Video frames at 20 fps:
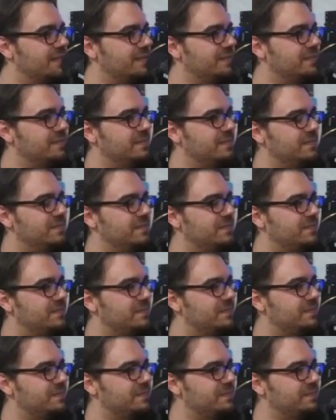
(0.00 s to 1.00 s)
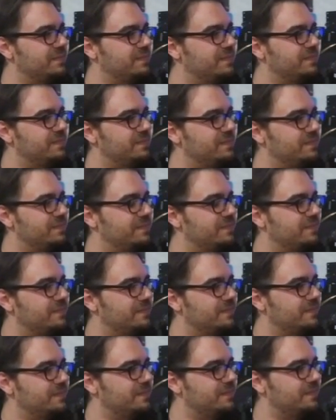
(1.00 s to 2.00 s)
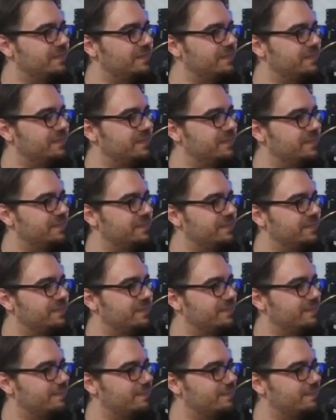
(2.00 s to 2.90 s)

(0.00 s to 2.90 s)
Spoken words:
This person isn't speaking.